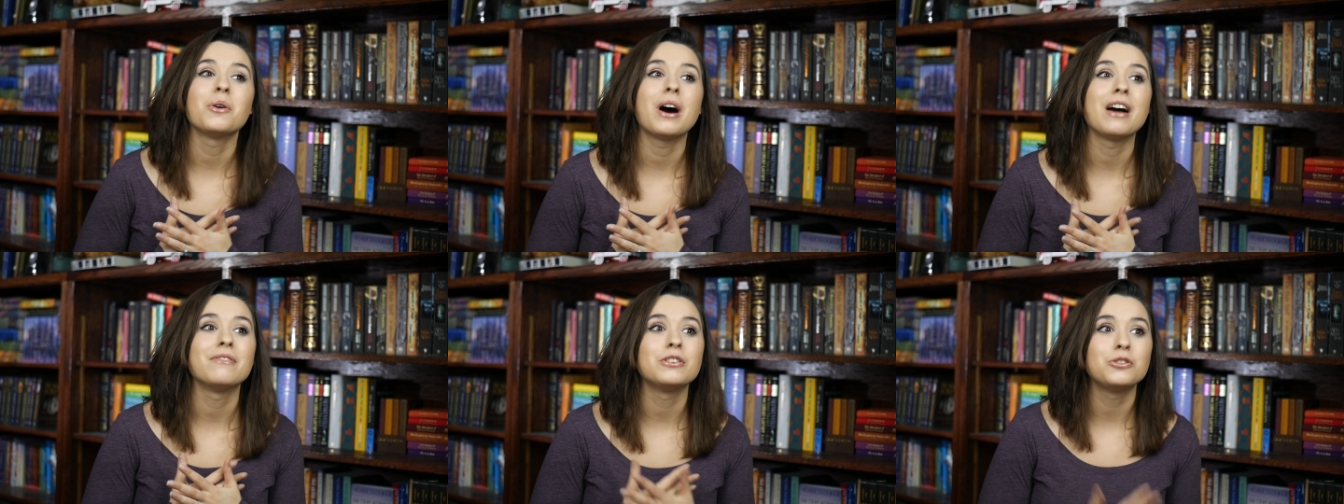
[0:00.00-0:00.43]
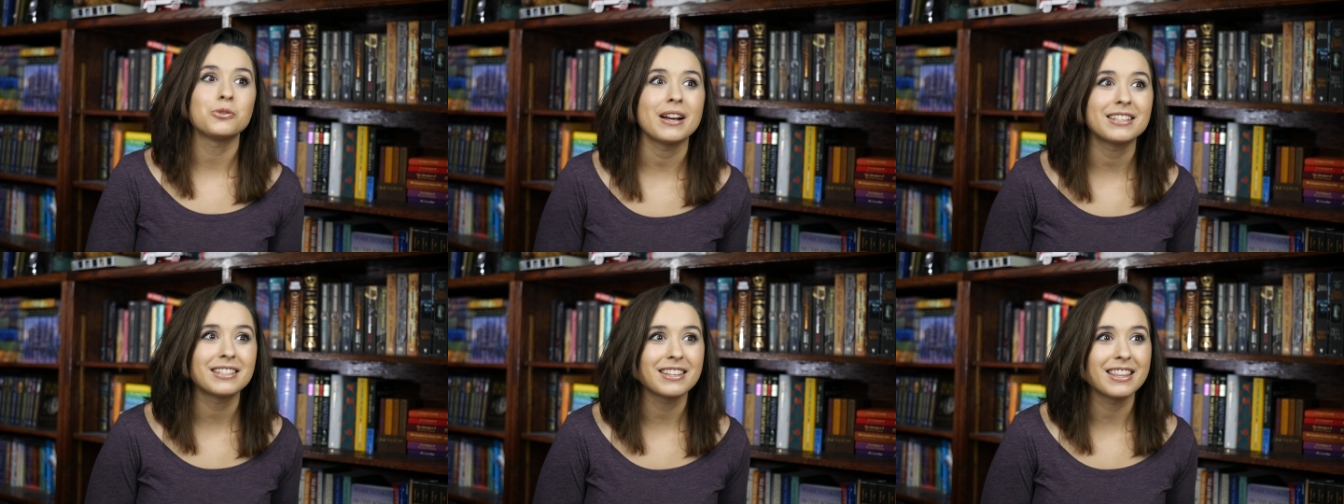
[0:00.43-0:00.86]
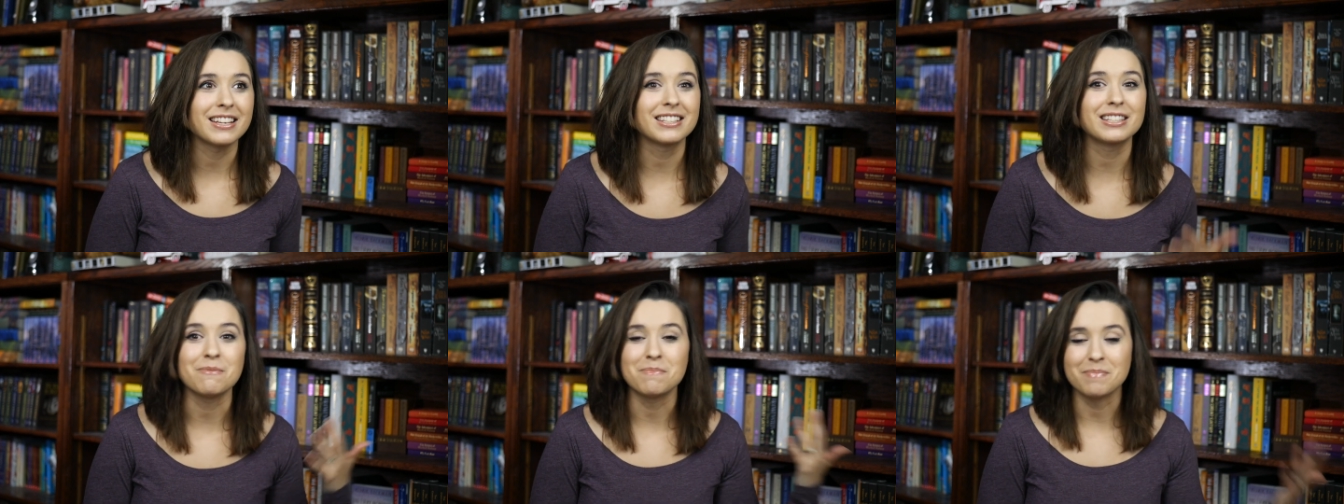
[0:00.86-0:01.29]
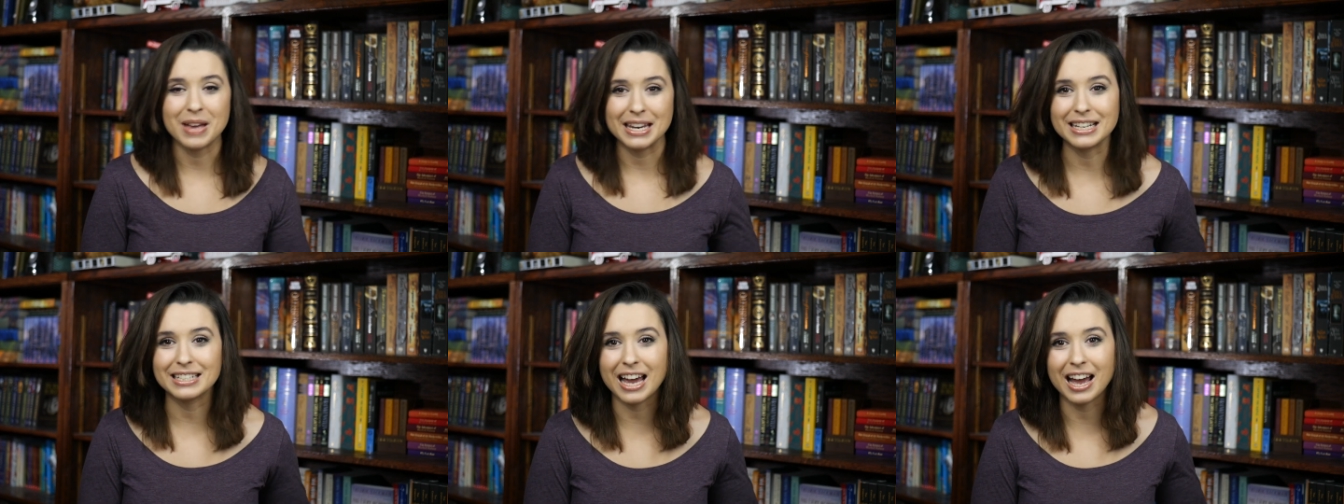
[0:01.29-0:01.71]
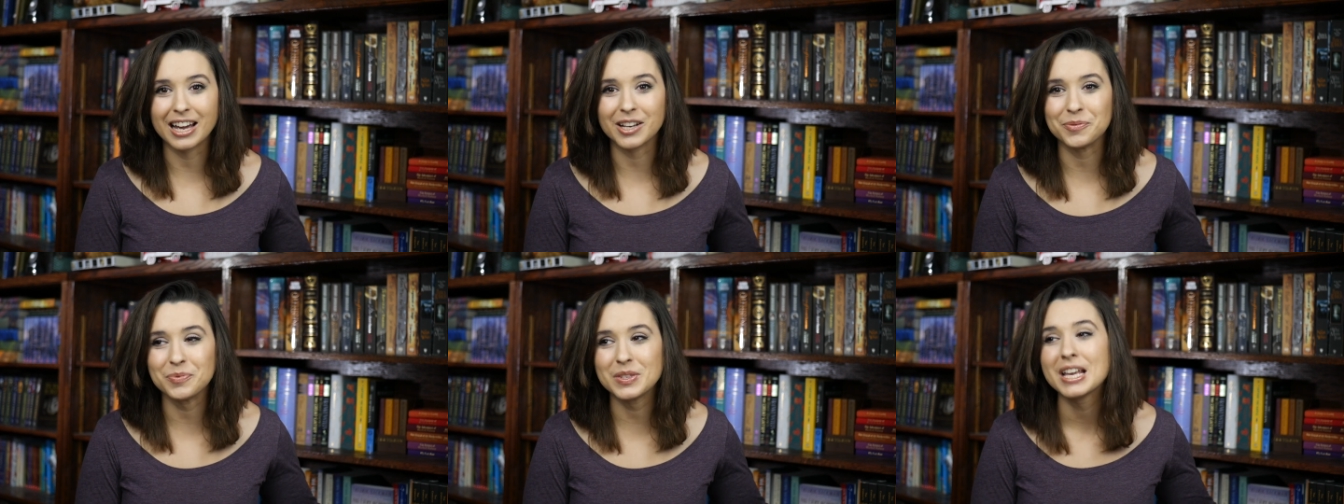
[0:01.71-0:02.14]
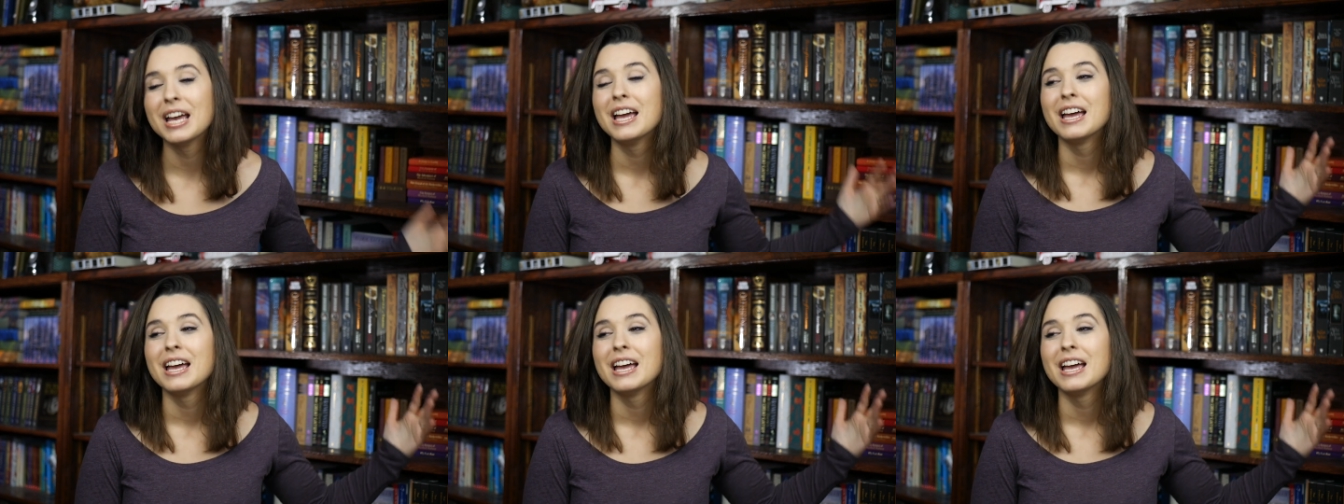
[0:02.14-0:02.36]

though I've addressed this many times.